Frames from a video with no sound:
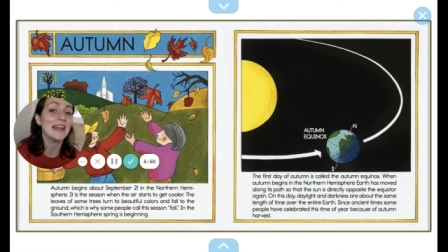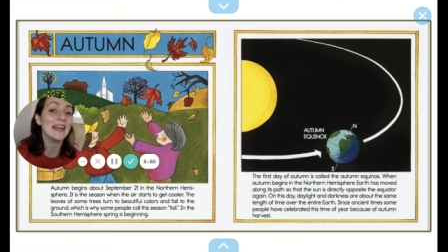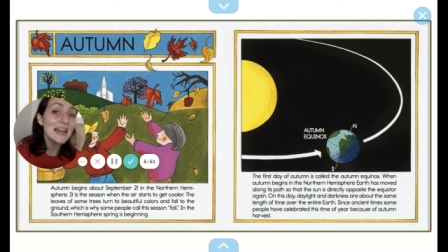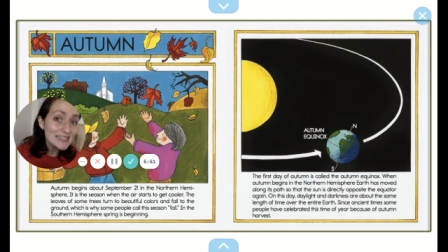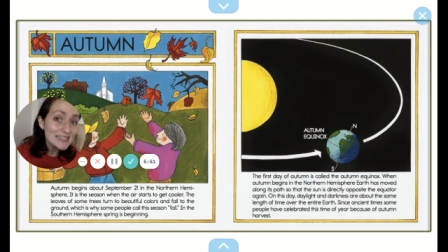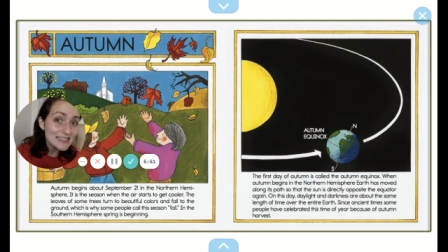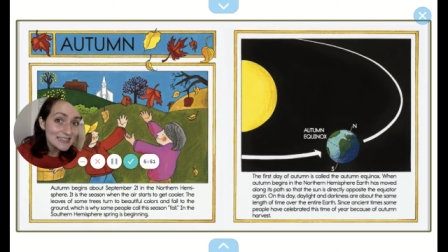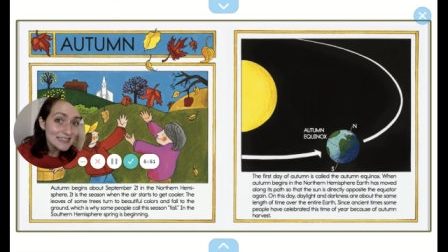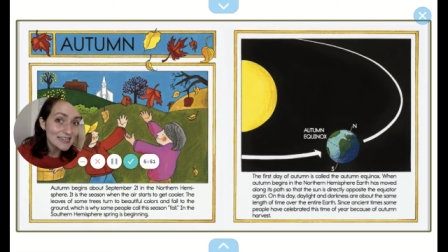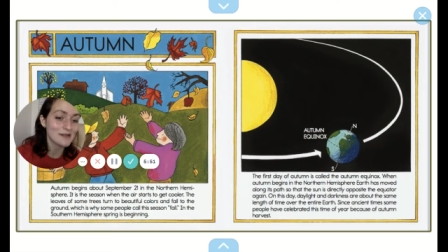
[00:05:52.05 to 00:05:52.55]

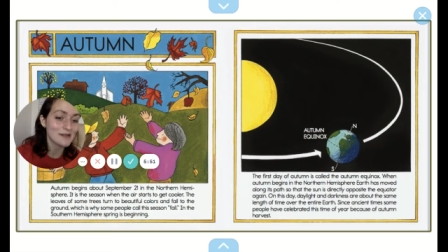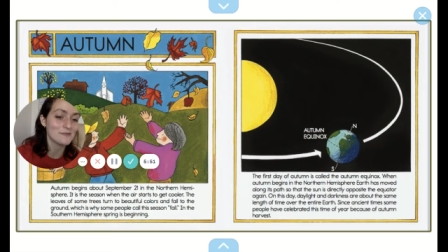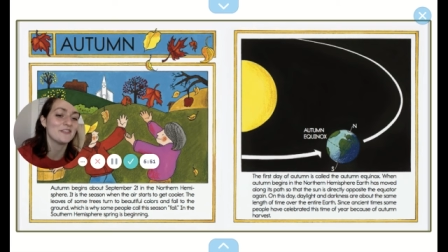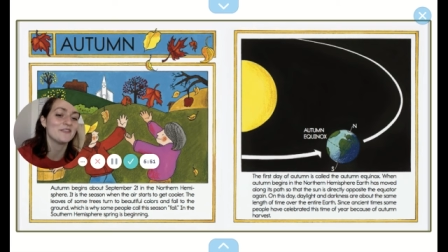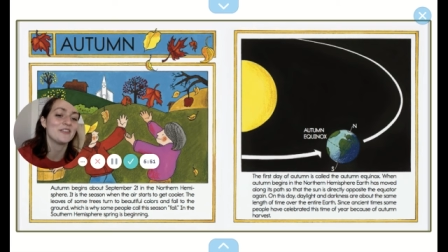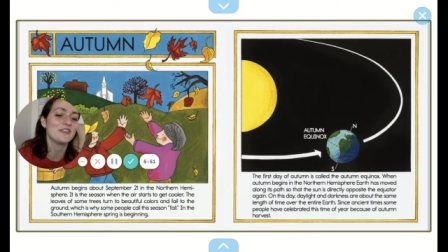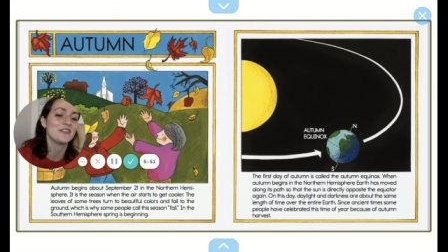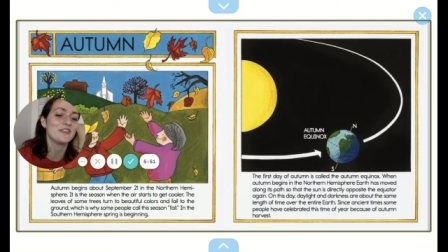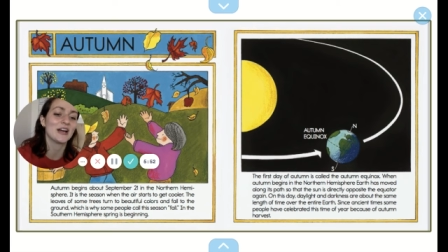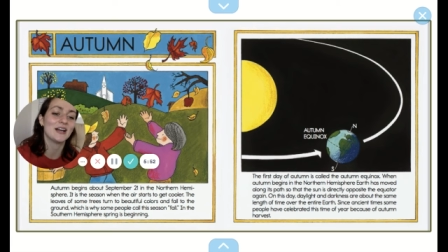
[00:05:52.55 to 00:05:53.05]
this
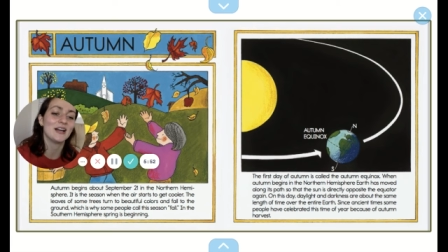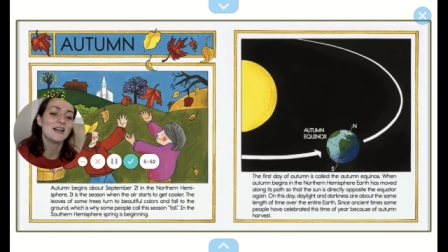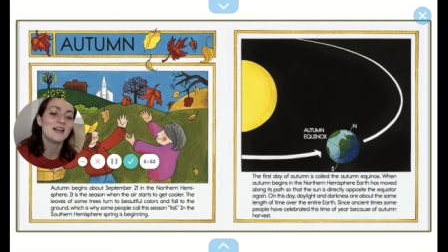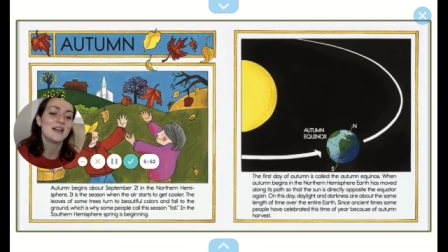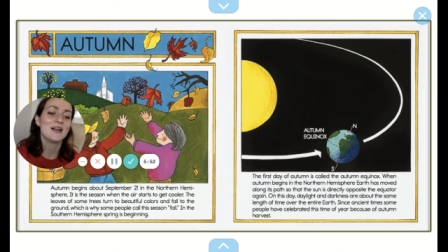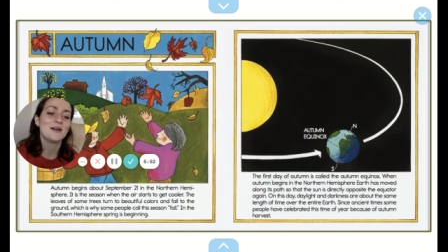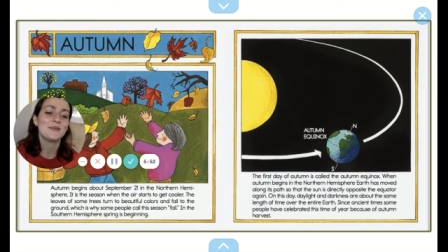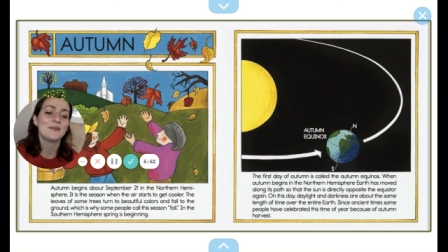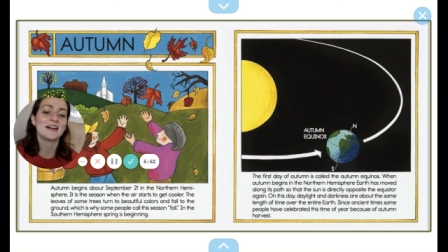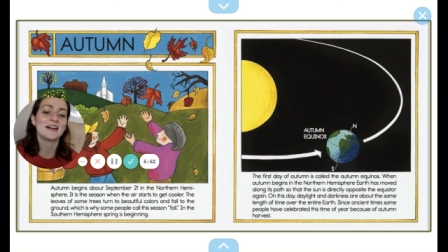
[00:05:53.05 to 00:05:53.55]
time of year
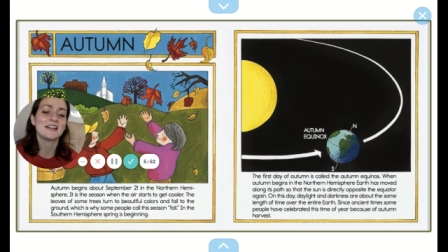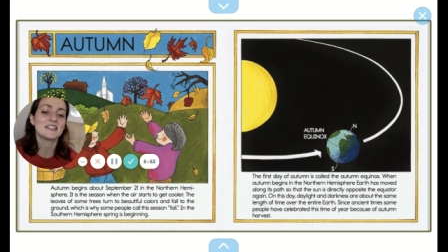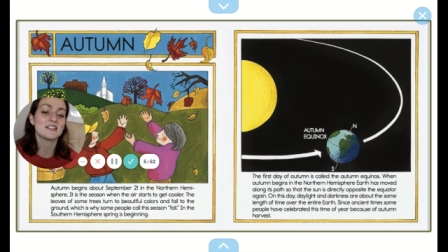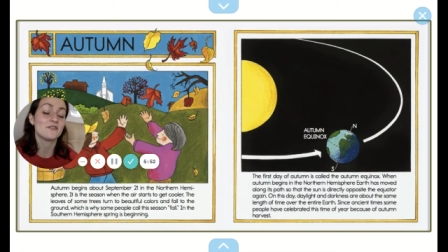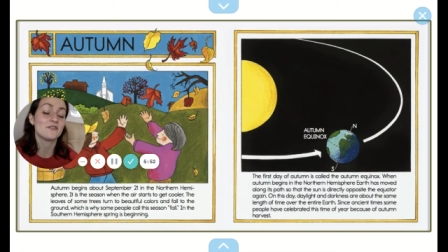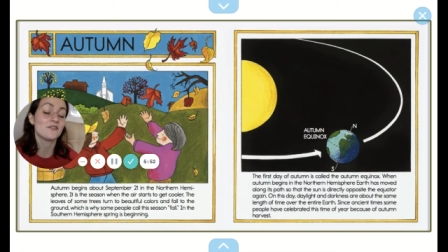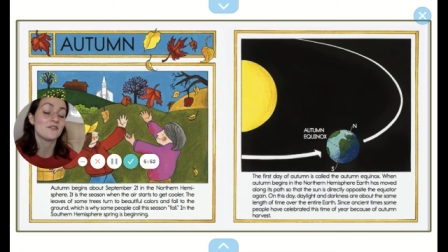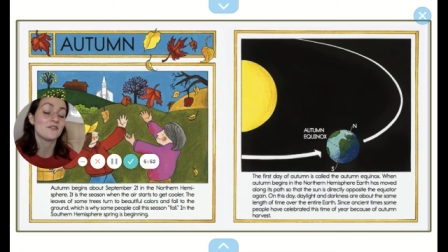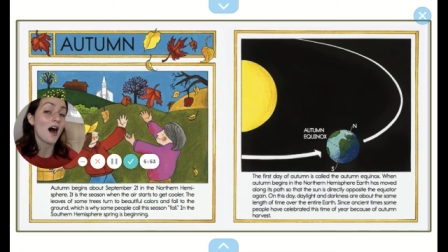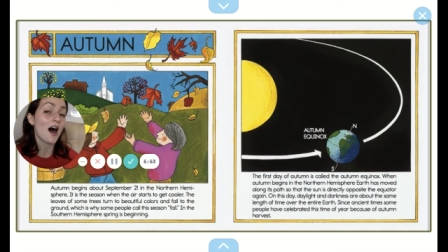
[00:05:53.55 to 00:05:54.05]

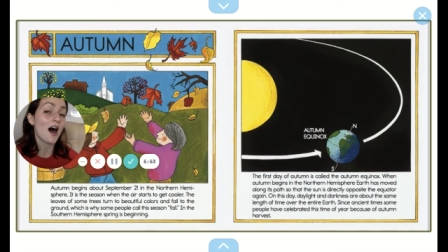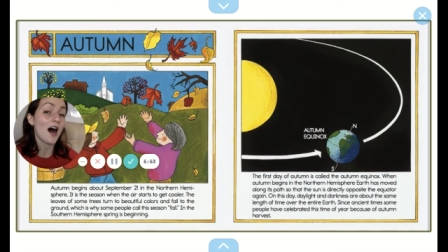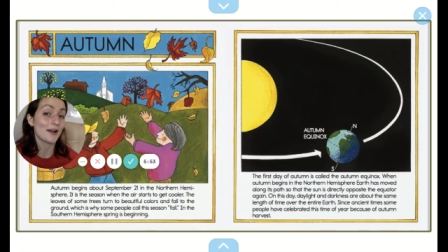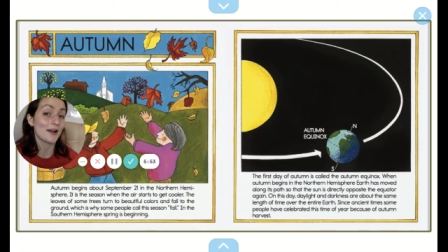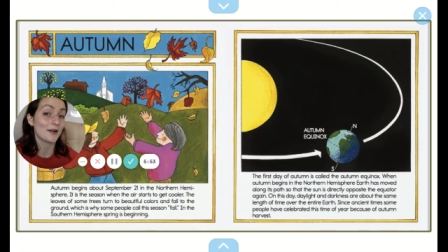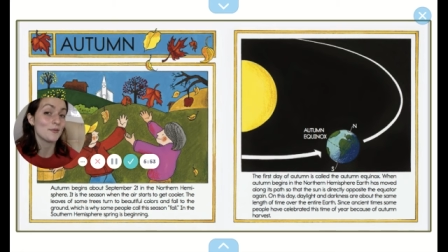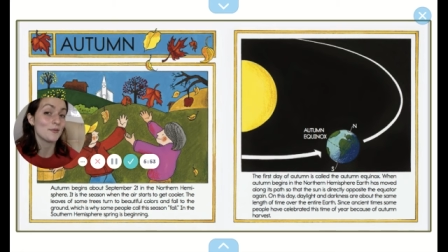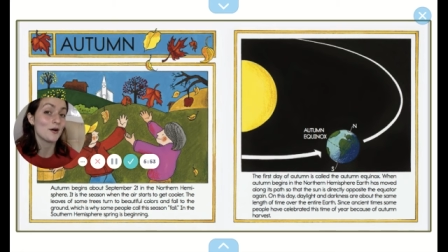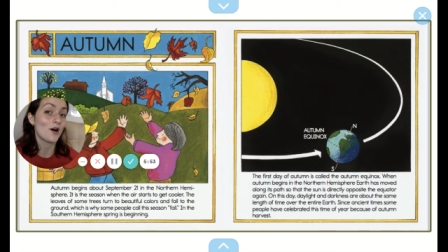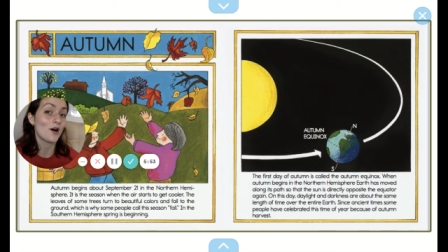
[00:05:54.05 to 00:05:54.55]
because of
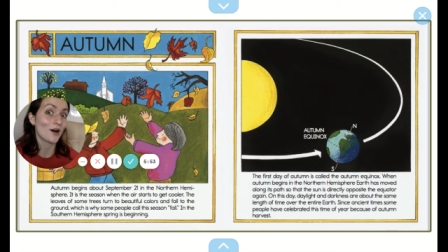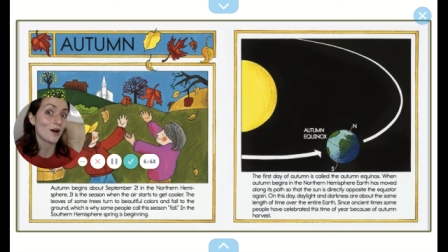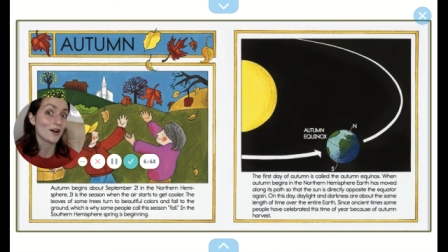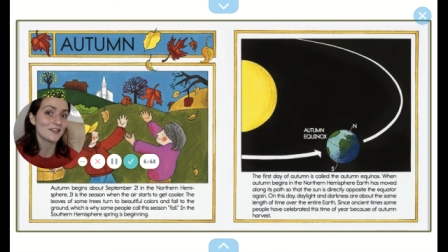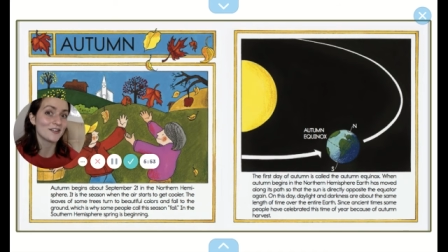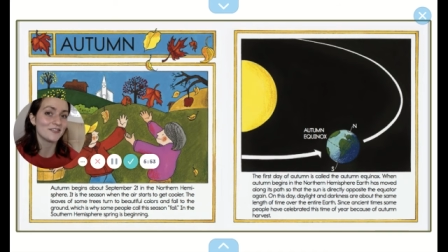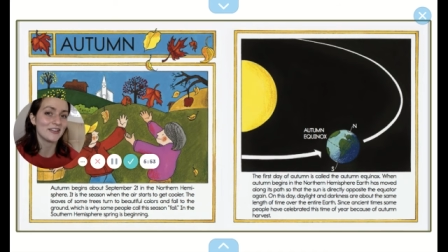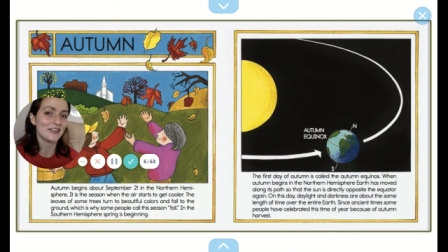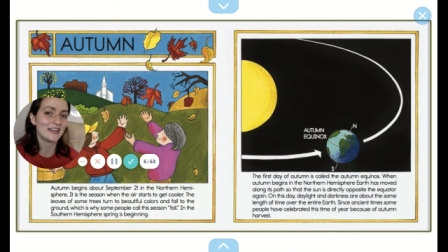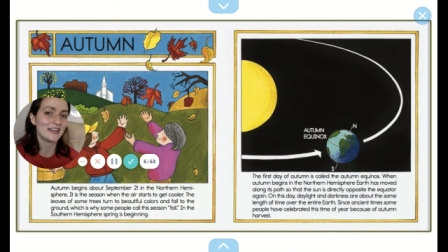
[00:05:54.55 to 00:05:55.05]
autumn
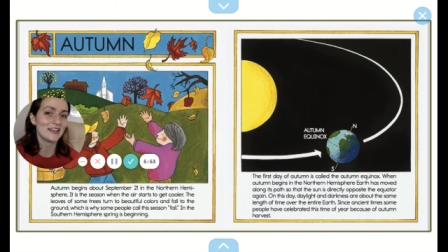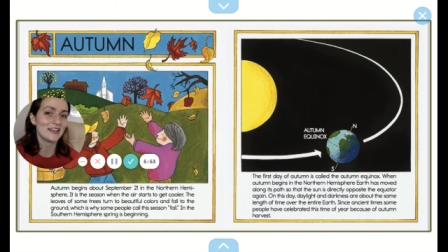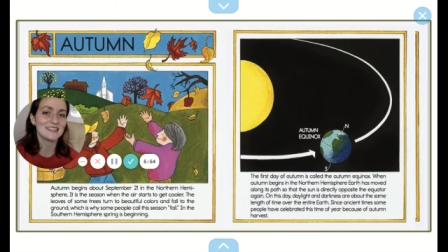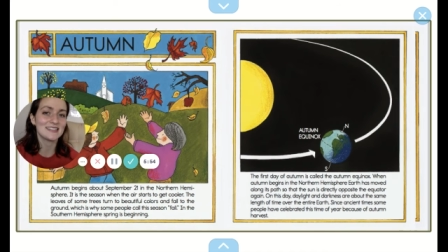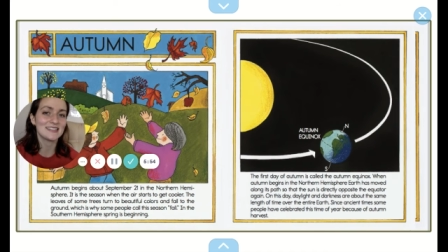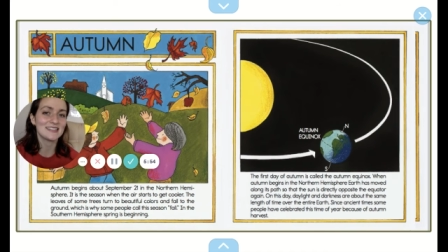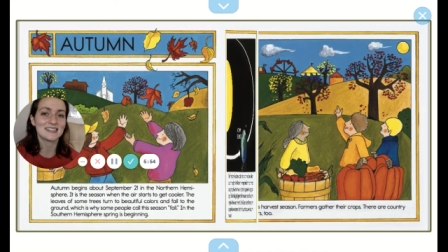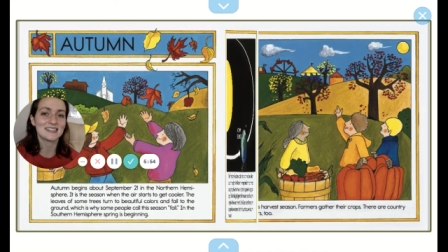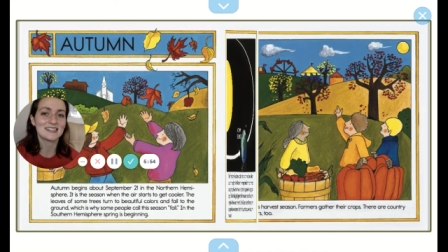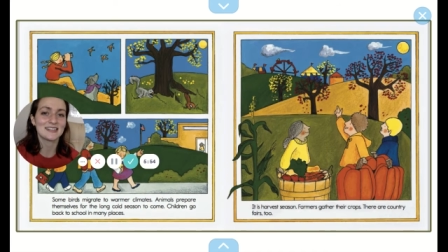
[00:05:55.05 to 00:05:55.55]

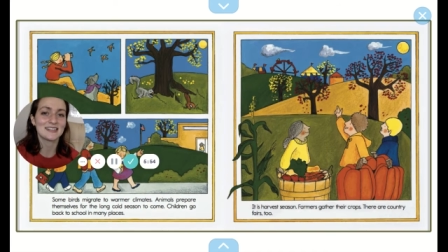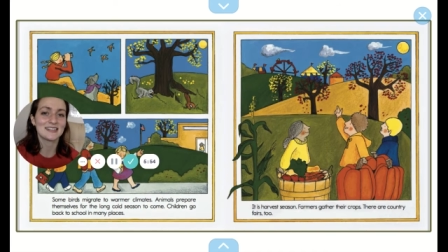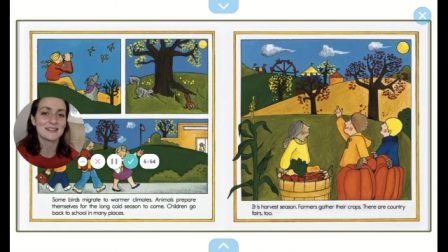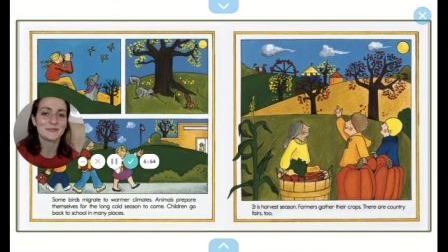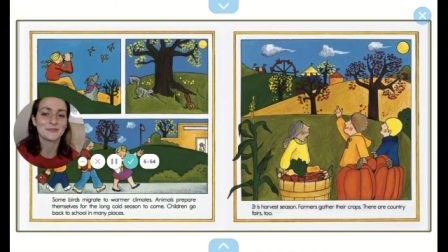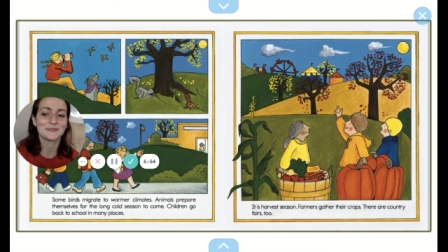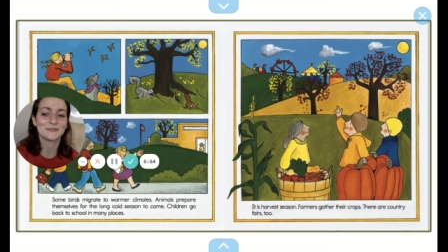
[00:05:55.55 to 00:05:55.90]
harvest.